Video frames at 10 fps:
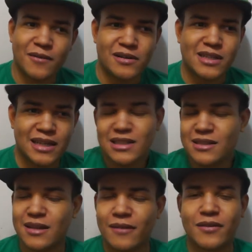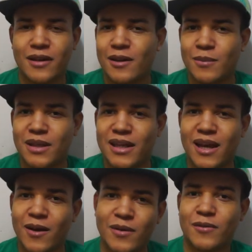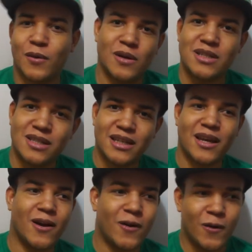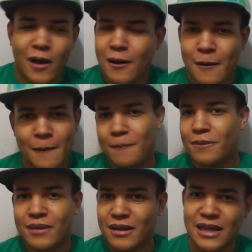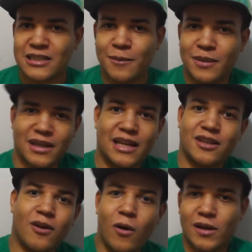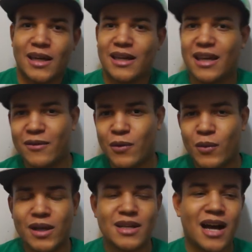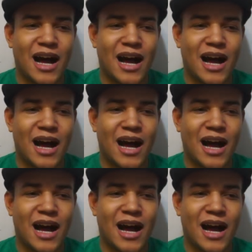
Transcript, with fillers: and I was like, it's definitely gonna be Leo. And of course, Leo ends up being like the hulking evil one.